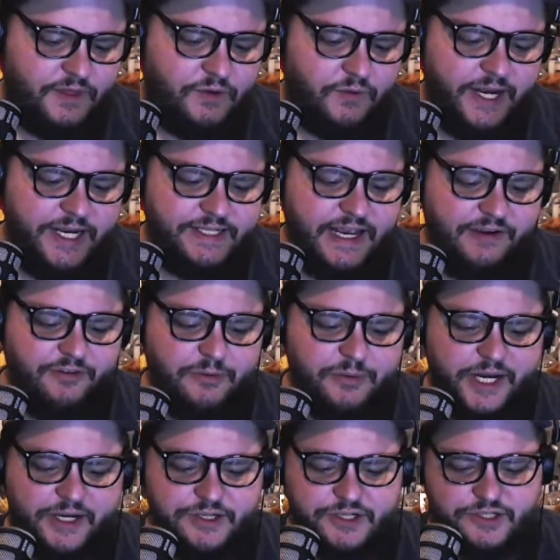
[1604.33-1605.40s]
Why is
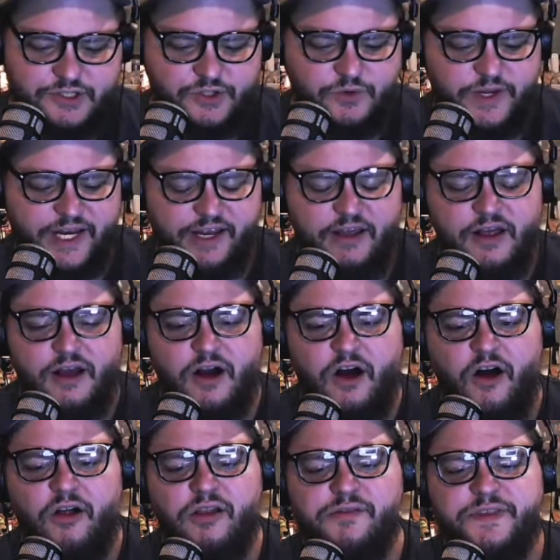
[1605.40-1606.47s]
everybody just tweeting?
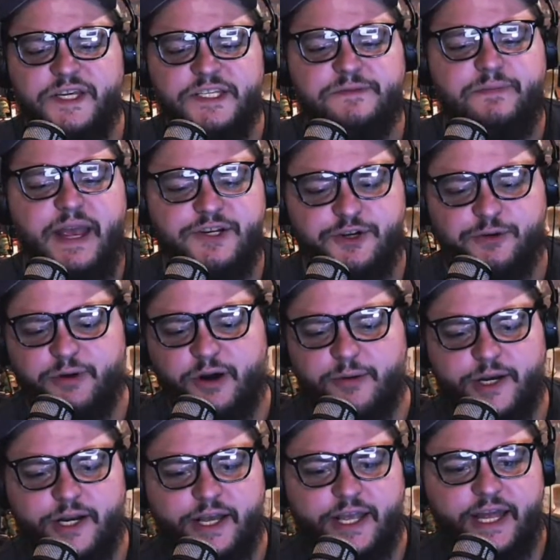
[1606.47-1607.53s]
All of these major
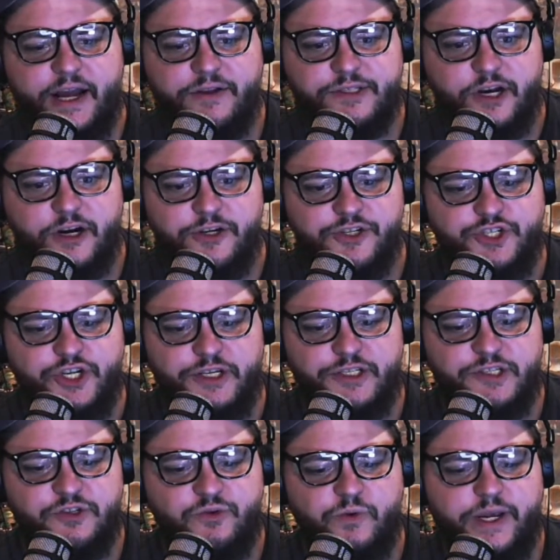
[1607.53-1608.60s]
bourbon accounts are
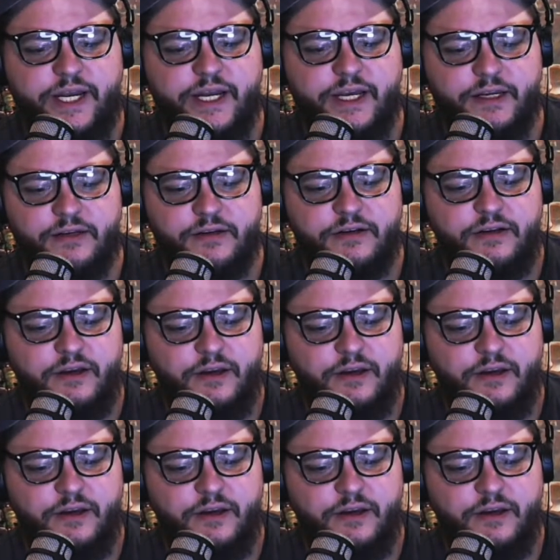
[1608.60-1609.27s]
just tweeting